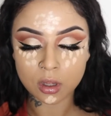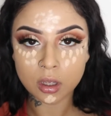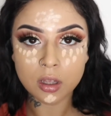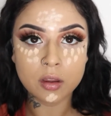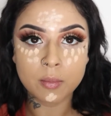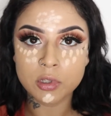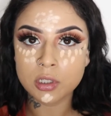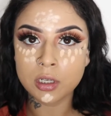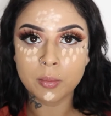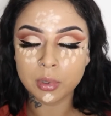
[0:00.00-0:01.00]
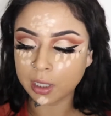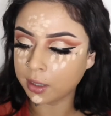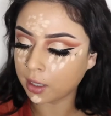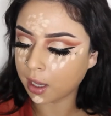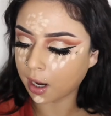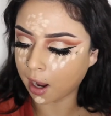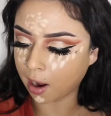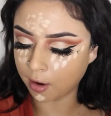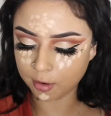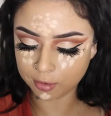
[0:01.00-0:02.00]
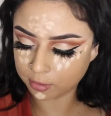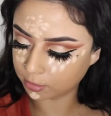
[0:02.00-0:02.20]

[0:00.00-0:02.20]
Okay, and I'm just gonna blend that out.